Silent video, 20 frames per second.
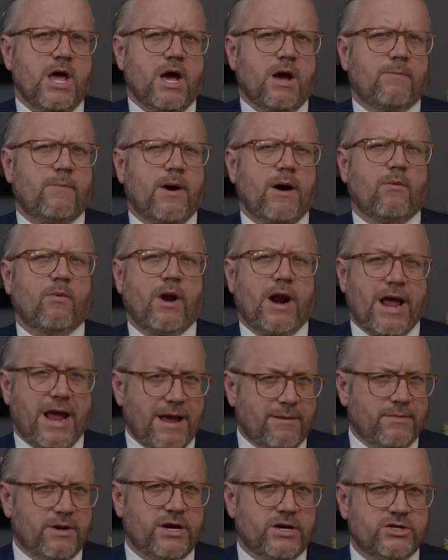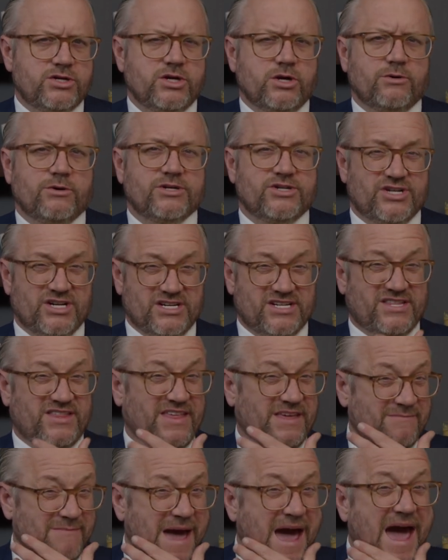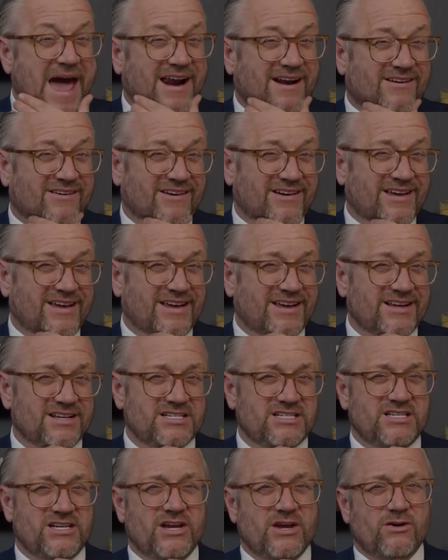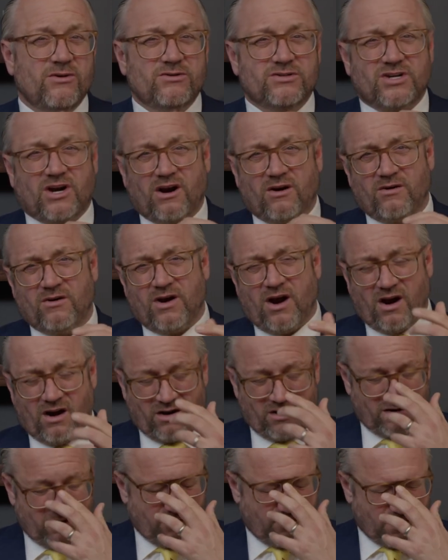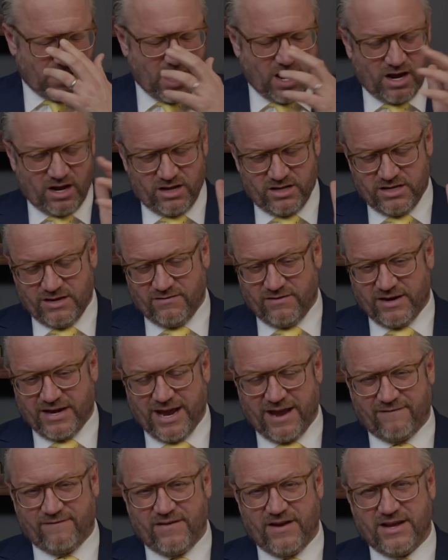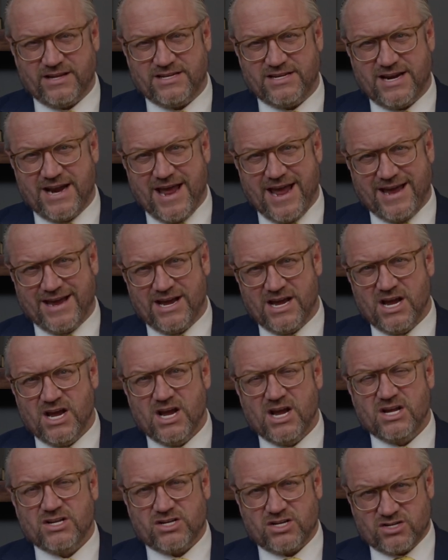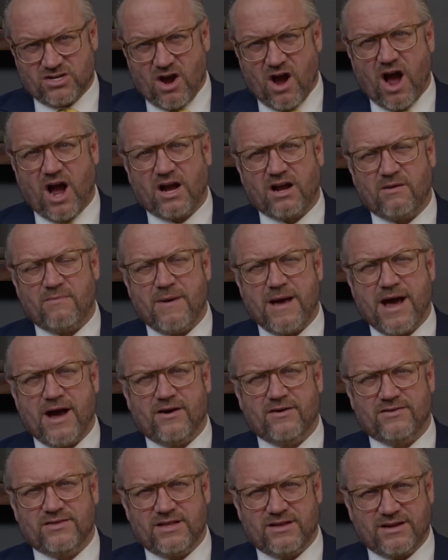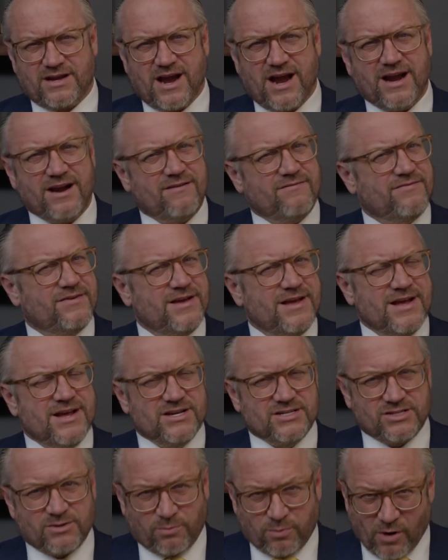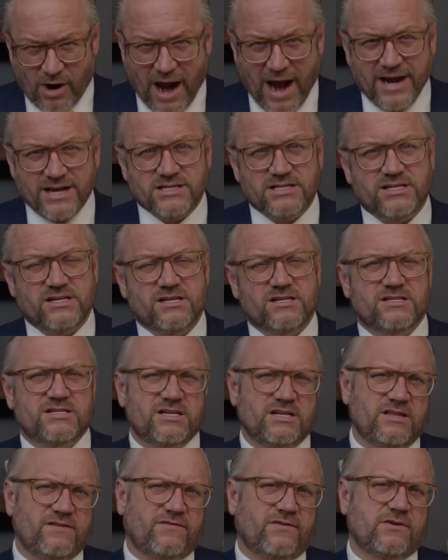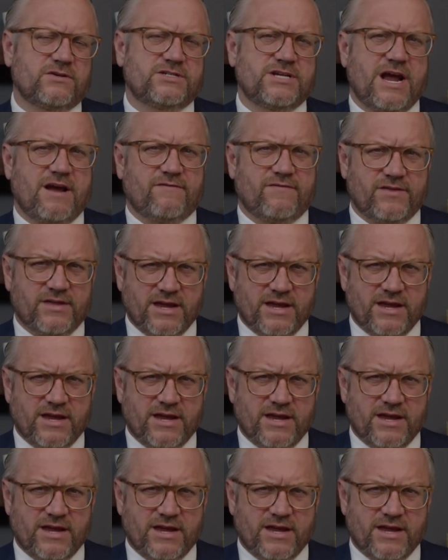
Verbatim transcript: But what I am going to do is just thematically use our, our uh, Dividend Cafe today to talk about the kind of surprises in the first half of